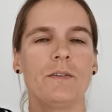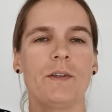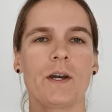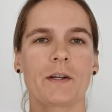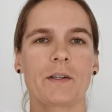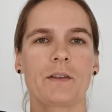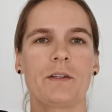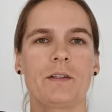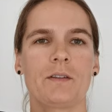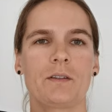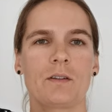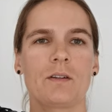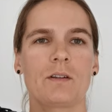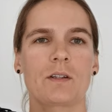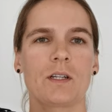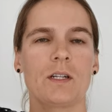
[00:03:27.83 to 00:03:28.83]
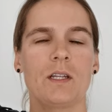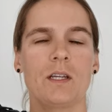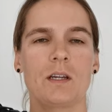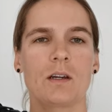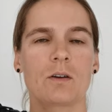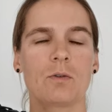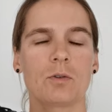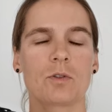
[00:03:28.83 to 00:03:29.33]
There it did
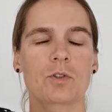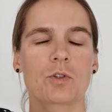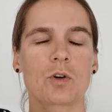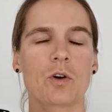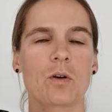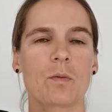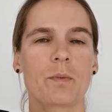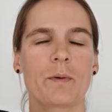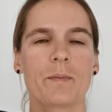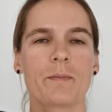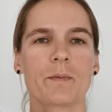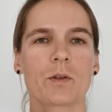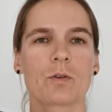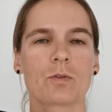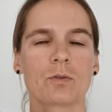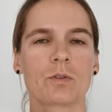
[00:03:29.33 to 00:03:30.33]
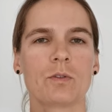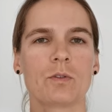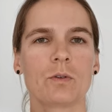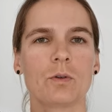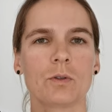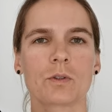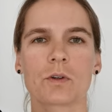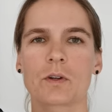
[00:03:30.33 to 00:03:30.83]
really good job,
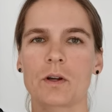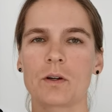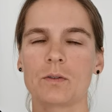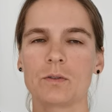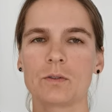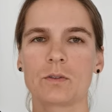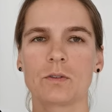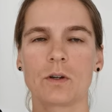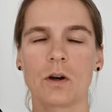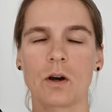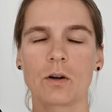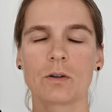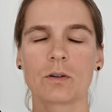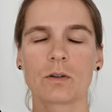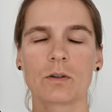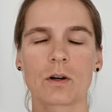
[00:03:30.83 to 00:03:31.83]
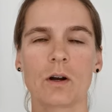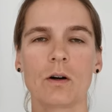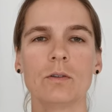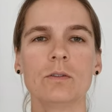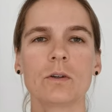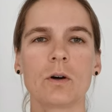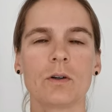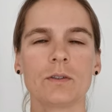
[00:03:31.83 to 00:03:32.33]
good
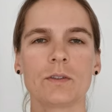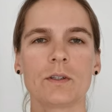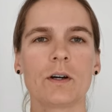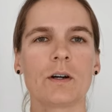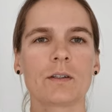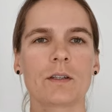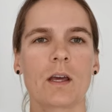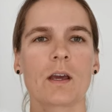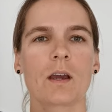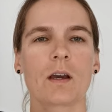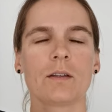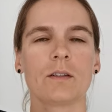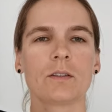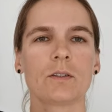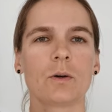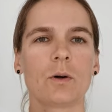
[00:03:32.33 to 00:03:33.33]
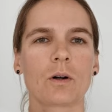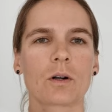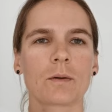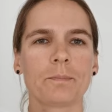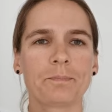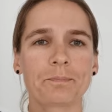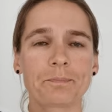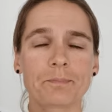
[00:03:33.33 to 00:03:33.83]
ground contact, I cannot talk.
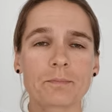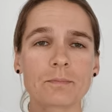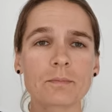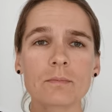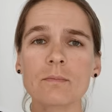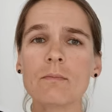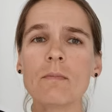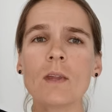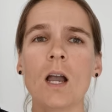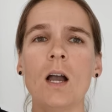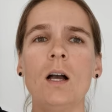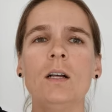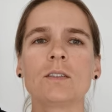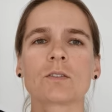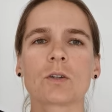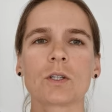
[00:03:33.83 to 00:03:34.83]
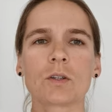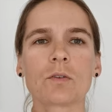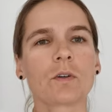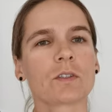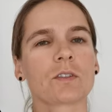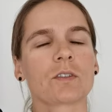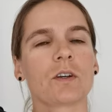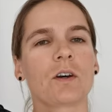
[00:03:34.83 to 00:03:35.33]
So it
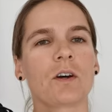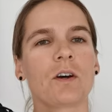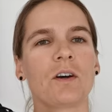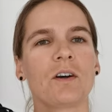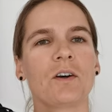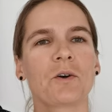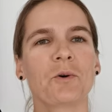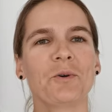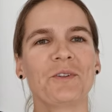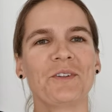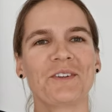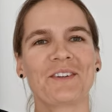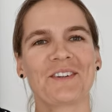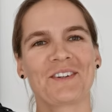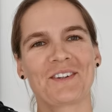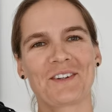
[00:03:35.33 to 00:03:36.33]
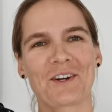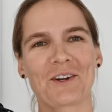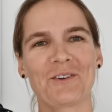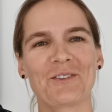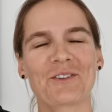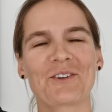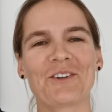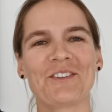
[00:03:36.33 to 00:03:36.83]
was a good
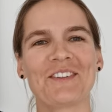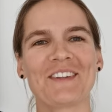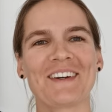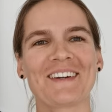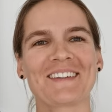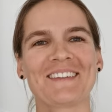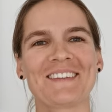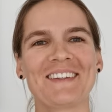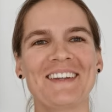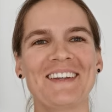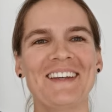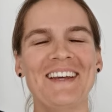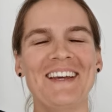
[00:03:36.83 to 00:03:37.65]
ground contact,